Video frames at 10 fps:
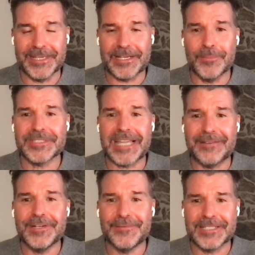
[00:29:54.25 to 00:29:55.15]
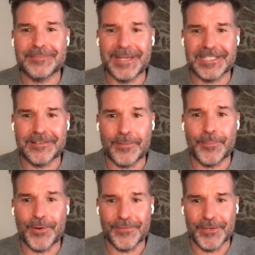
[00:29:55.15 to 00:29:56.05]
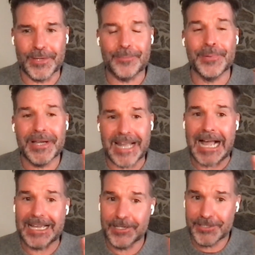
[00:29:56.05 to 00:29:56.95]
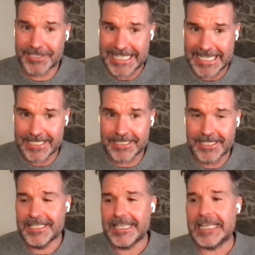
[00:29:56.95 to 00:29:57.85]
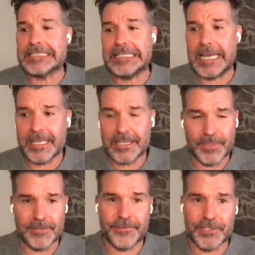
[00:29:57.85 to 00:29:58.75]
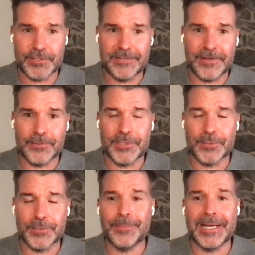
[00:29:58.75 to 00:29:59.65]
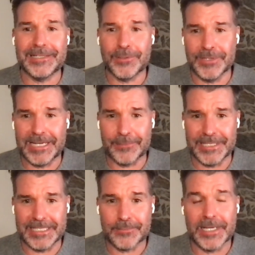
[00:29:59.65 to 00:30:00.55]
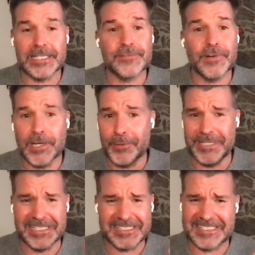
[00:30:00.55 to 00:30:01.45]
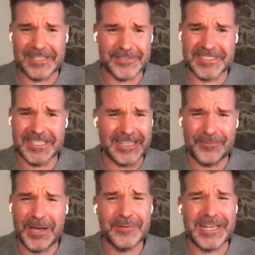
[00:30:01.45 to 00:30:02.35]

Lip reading: like almost every risk metric of a portfolio. But I understand it's anathema for a trend follower to want to buy and hold equities, right? It's very odious. It sounds like, why would